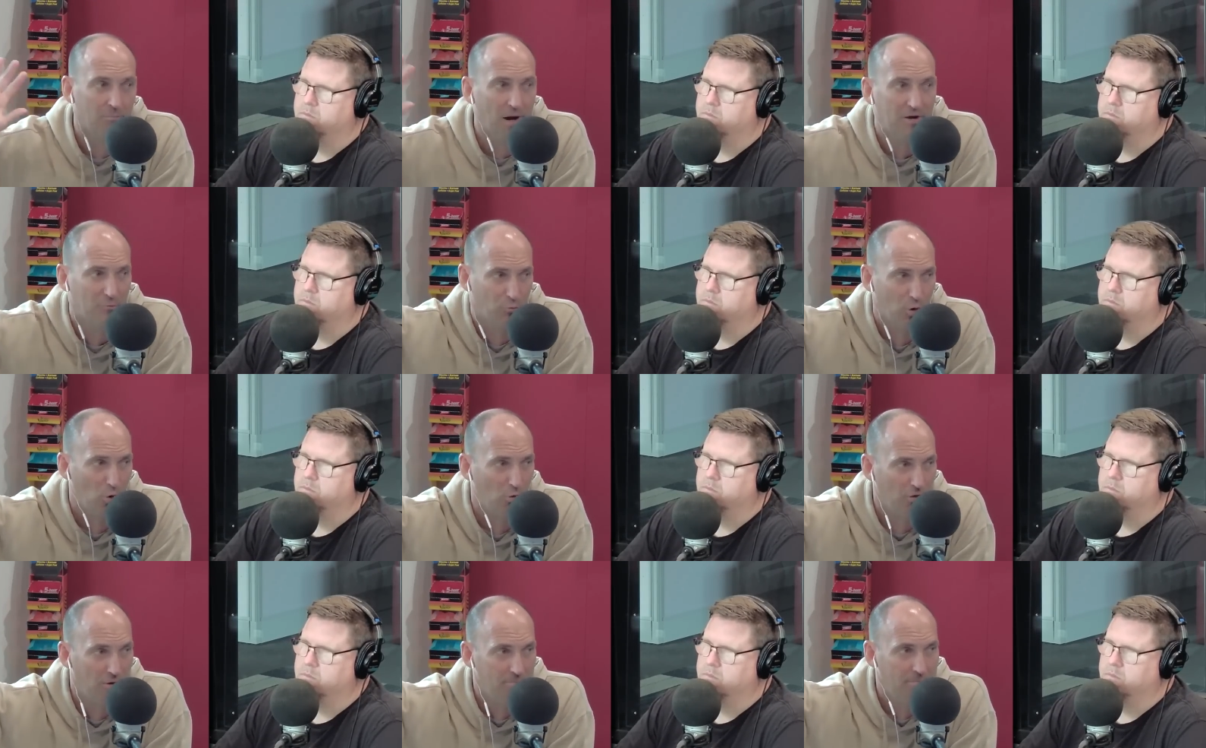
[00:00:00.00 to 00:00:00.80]
Speaker 1: you might
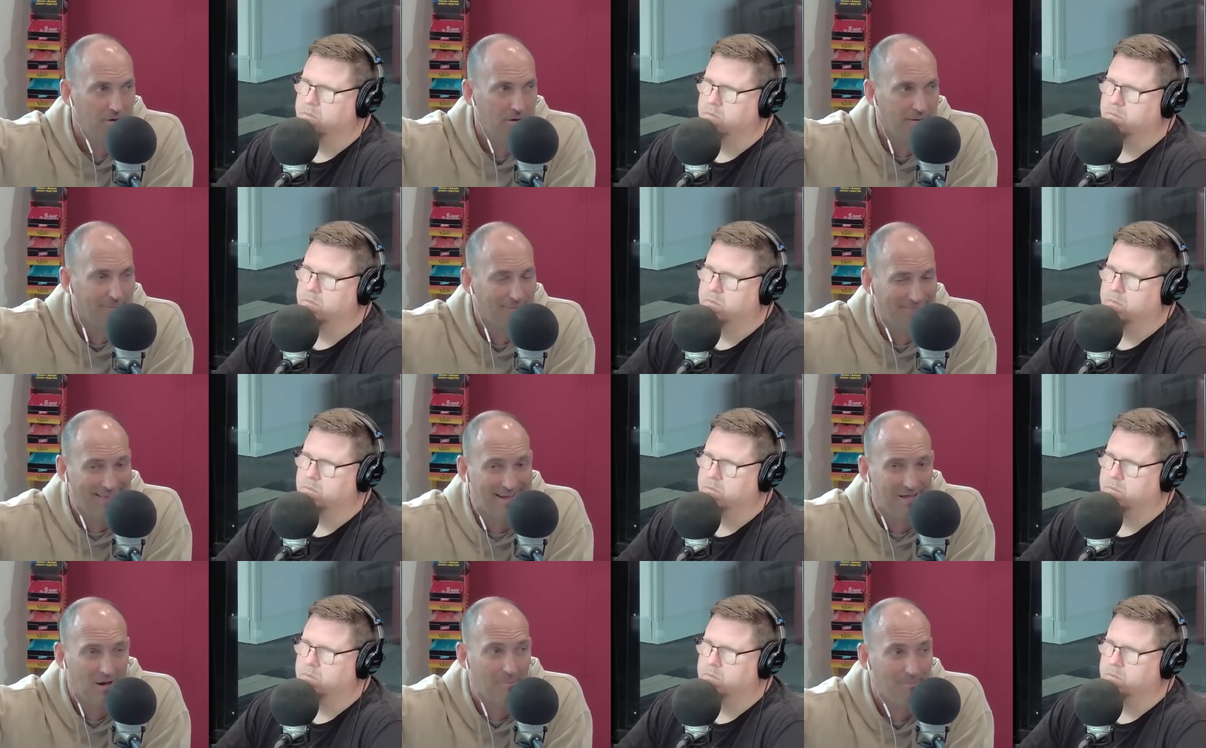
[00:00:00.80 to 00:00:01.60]
roll them, but
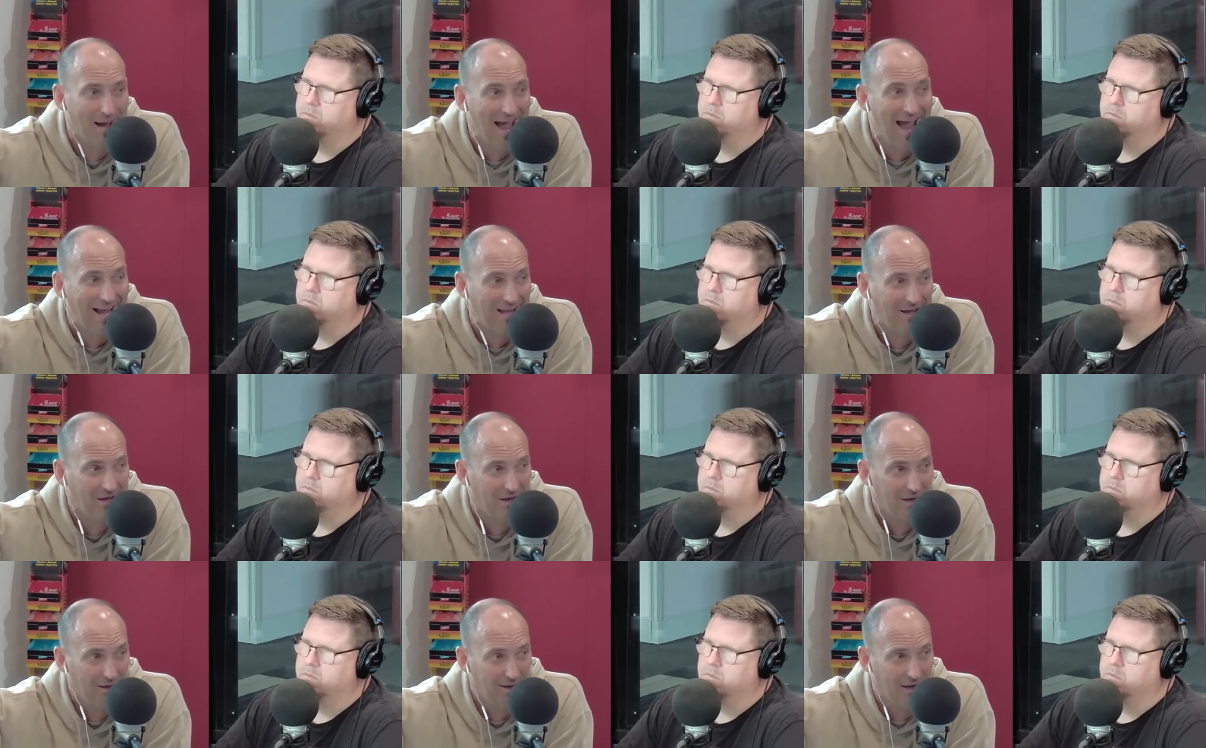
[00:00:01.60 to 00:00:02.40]
they come back
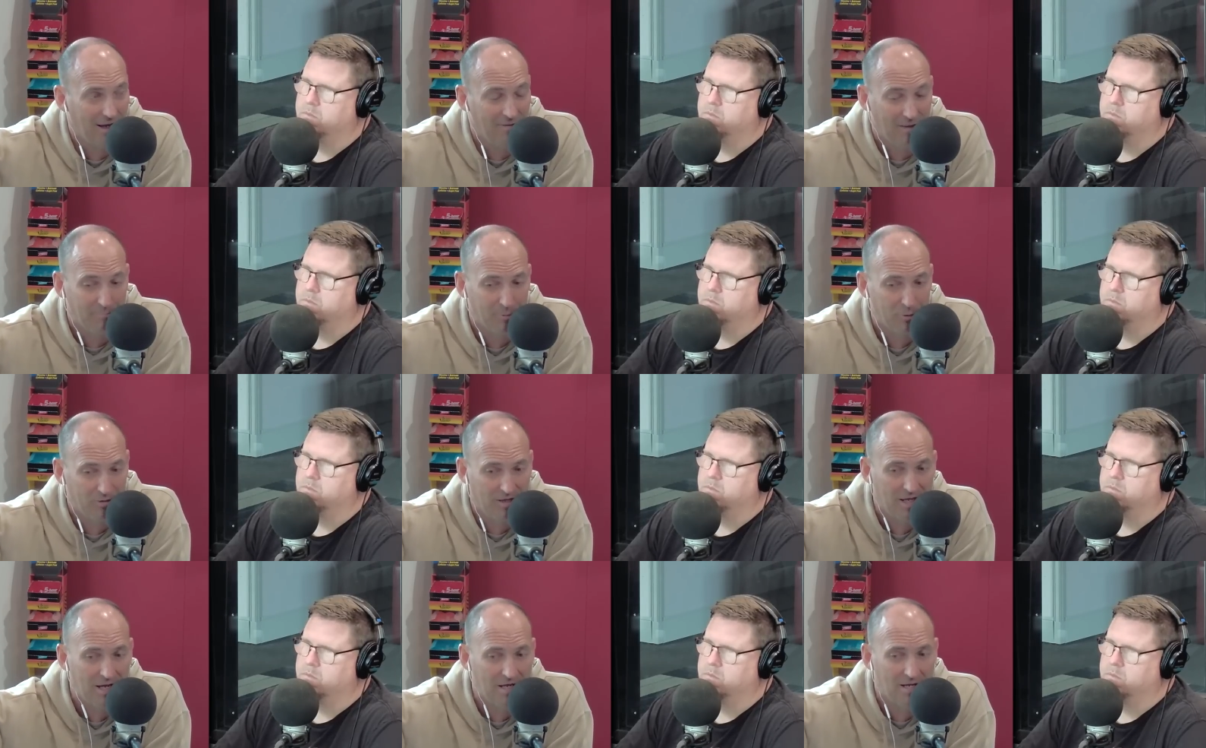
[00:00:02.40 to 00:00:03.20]
and they
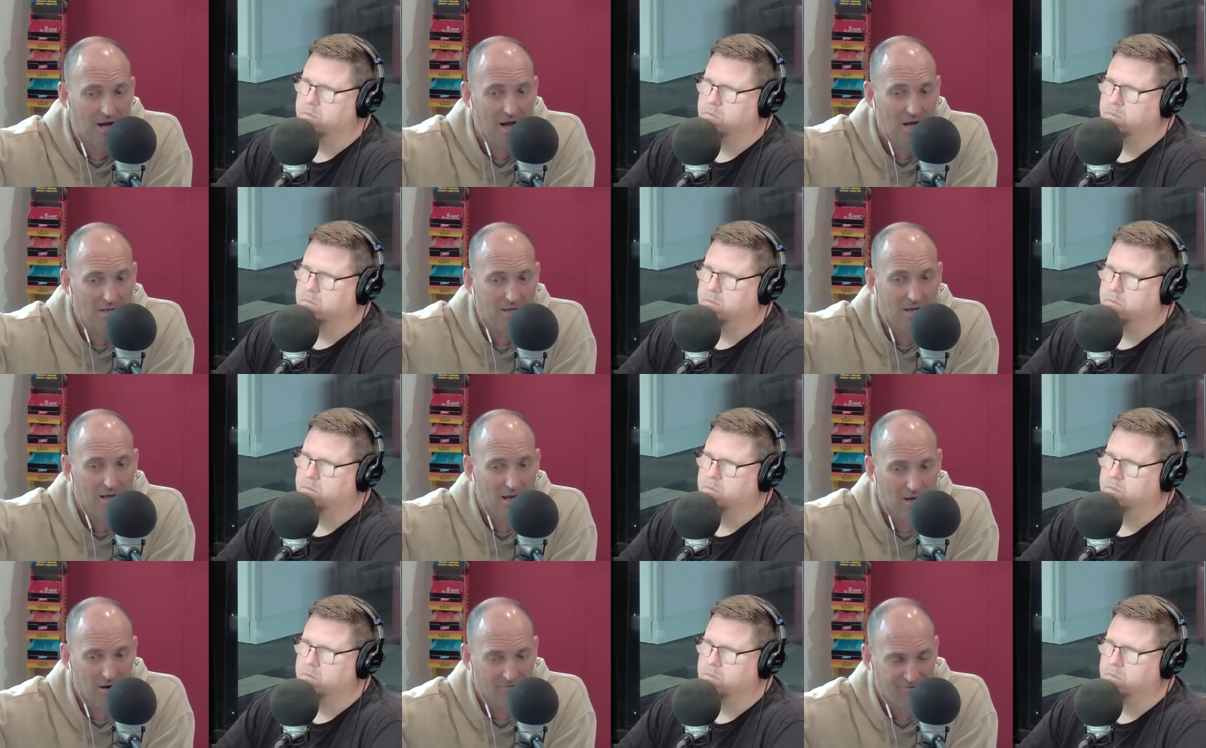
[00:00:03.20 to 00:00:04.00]
put the heat on.
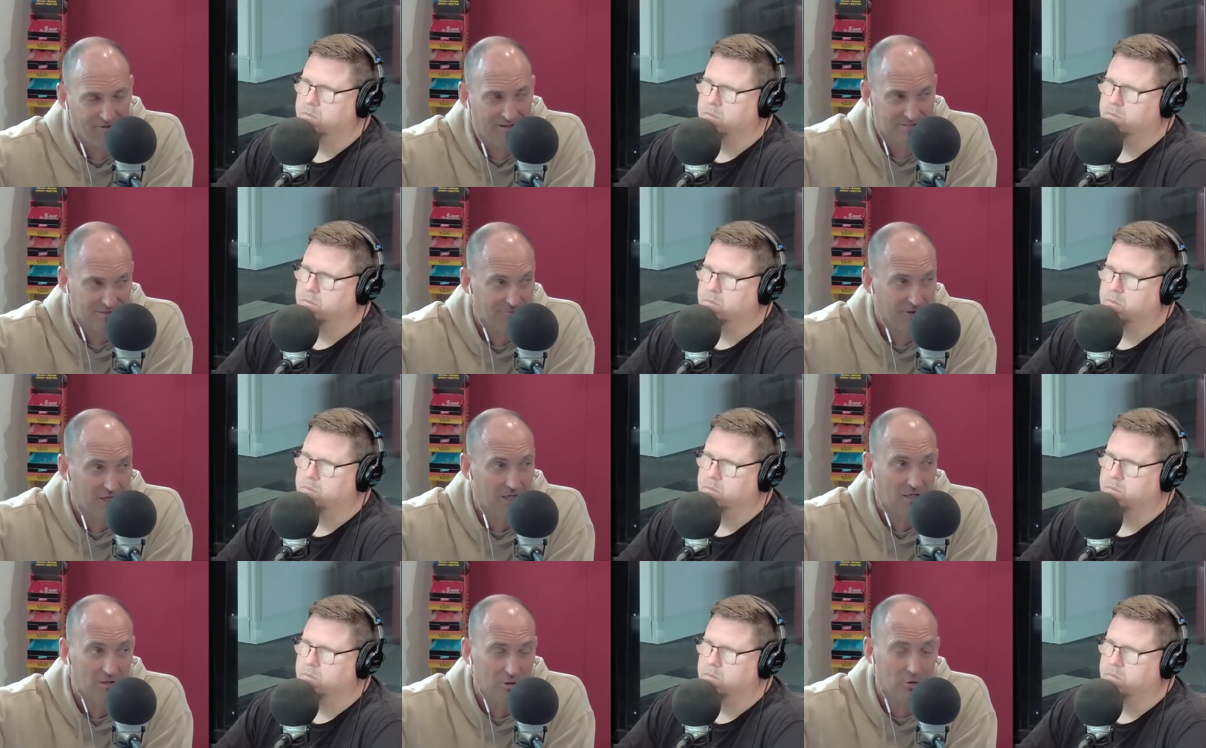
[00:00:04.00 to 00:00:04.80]
And
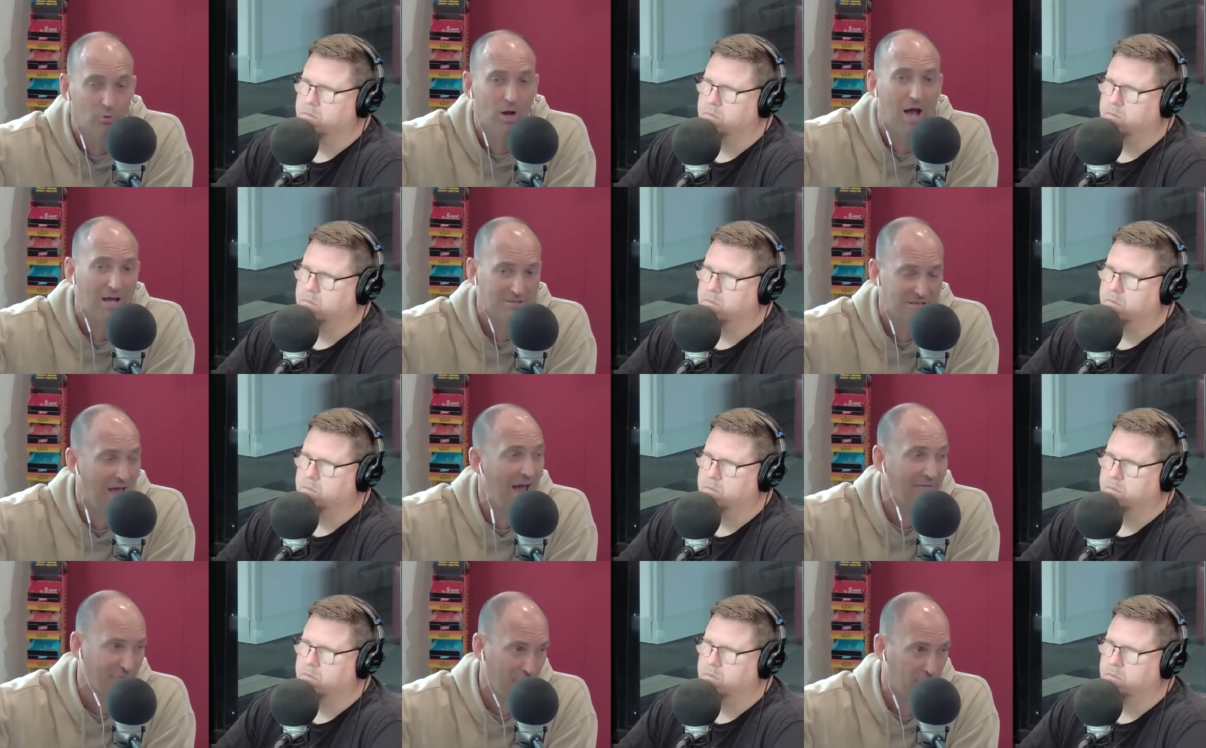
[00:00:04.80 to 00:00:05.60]
offensively, you guys
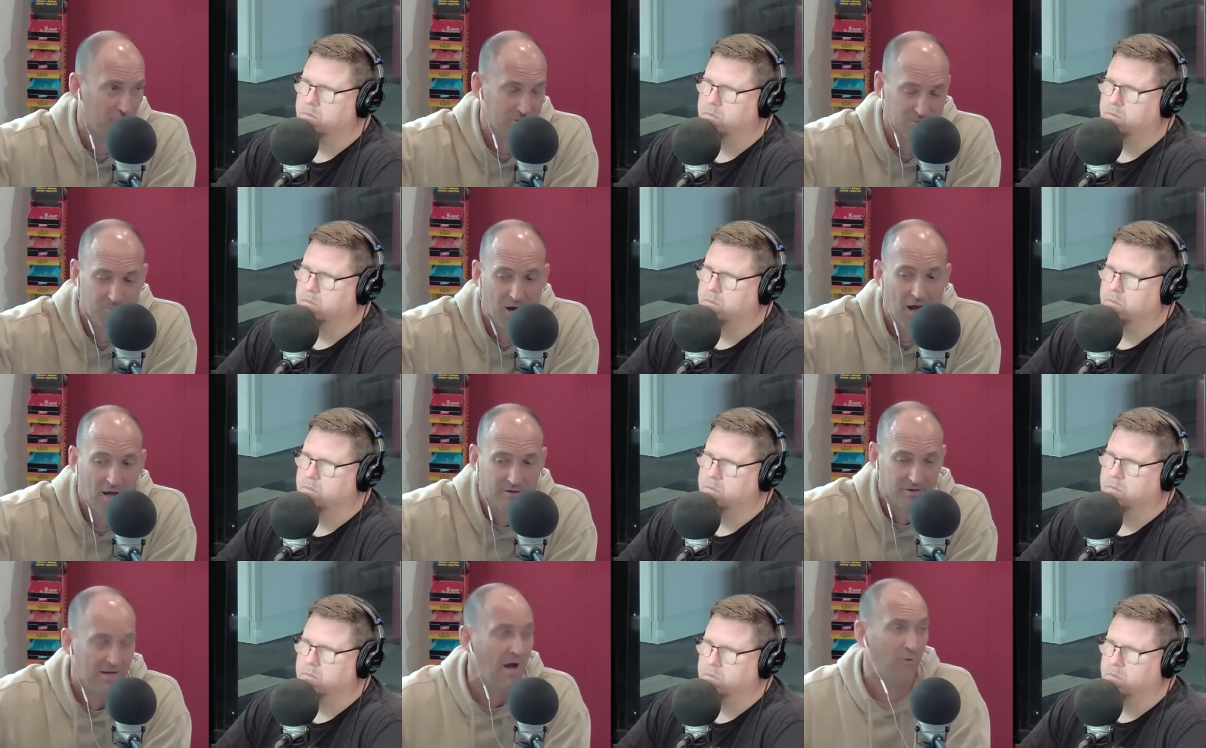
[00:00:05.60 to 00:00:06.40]
have to
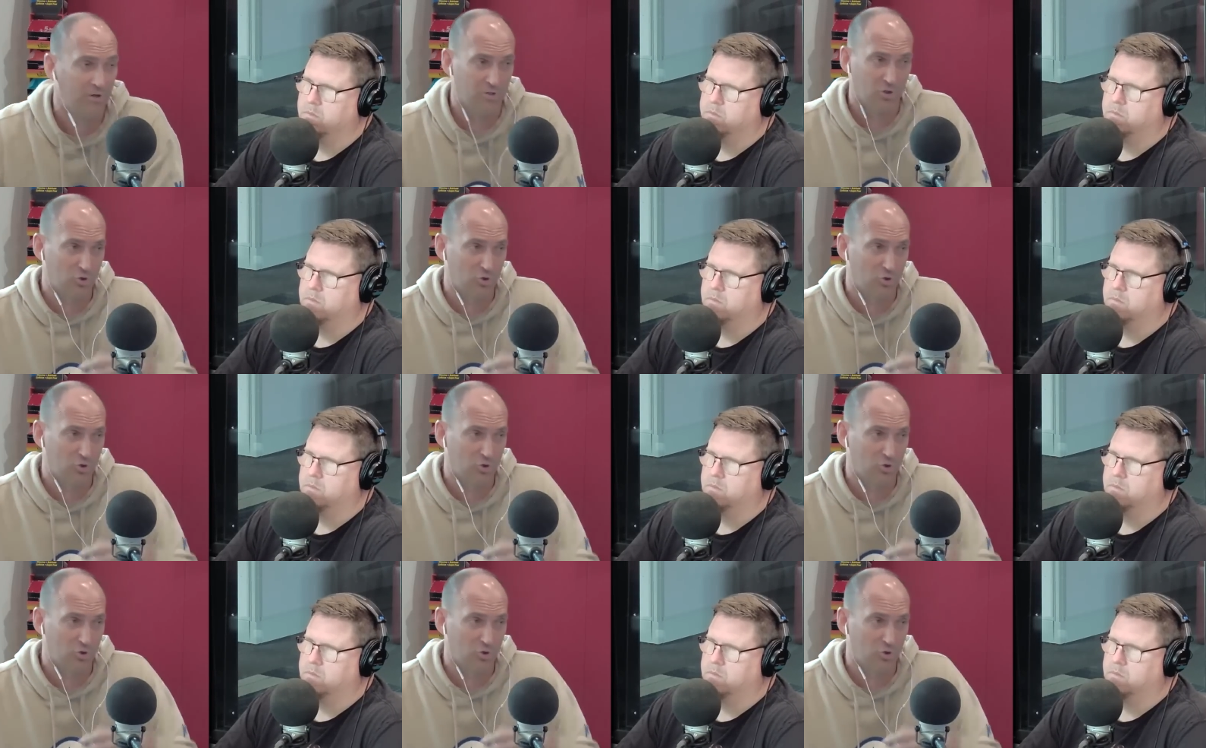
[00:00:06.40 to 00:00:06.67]
respond. Now in